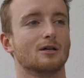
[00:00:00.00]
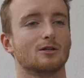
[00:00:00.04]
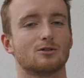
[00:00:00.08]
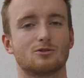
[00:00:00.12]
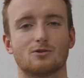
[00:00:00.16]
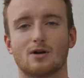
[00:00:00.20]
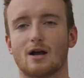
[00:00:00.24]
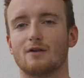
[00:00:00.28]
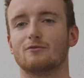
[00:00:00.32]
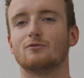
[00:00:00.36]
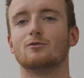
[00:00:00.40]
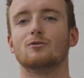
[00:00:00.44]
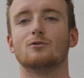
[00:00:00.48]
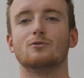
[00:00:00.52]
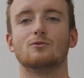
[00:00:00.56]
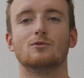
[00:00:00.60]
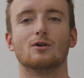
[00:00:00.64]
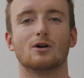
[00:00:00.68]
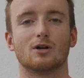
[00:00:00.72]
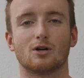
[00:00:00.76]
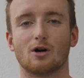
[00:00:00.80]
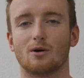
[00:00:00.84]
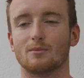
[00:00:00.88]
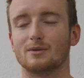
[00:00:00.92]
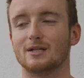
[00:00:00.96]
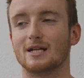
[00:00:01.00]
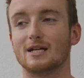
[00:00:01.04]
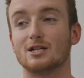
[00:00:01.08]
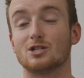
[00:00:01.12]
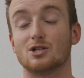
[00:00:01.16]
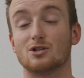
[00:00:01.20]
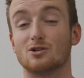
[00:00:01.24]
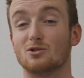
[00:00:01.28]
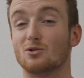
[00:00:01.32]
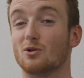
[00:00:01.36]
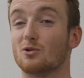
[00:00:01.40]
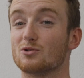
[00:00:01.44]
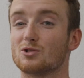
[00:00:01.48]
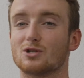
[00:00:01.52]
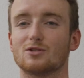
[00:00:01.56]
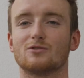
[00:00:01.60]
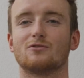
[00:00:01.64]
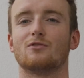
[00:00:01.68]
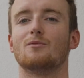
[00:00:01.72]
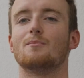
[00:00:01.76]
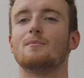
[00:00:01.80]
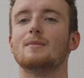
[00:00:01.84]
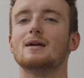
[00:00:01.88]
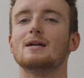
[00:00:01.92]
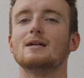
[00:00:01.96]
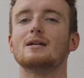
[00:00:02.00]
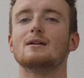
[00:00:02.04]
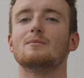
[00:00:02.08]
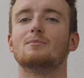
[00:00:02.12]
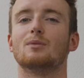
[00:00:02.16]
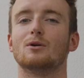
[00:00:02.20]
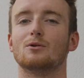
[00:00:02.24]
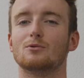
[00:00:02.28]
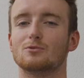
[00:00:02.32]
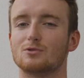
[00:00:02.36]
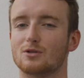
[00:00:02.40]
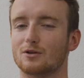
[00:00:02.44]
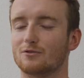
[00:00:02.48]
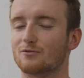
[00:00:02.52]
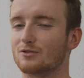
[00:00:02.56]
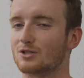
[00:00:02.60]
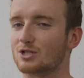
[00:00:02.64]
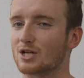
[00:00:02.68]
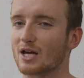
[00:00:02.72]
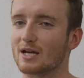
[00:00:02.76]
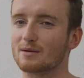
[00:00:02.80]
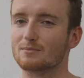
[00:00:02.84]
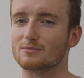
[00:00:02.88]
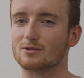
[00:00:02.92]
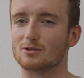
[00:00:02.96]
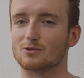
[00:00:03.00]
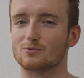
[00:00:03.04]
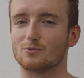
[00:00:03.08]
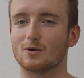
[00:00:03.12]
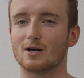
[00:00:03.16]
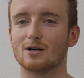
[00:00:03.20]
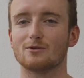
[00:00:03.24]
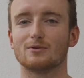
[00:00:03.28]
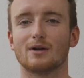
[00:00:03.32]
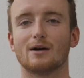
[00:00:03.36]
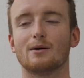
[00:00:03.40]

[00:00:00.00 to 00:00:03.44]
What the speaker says: travel accommodation, not just for me, but also for James as well.